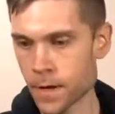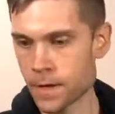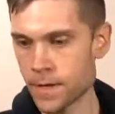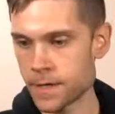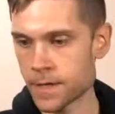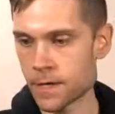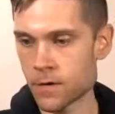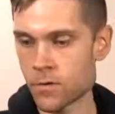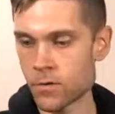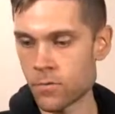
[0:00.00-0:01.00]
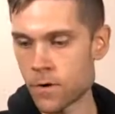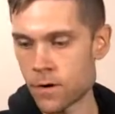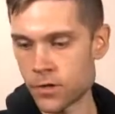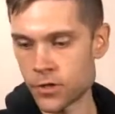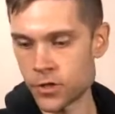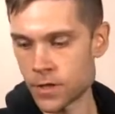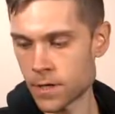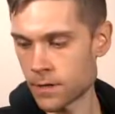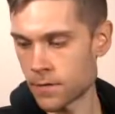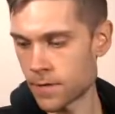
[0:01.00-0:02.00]
This can go to wash
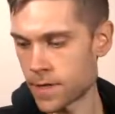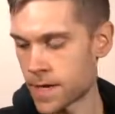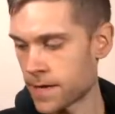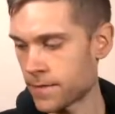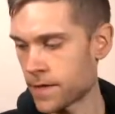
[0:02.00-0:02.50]
along with that.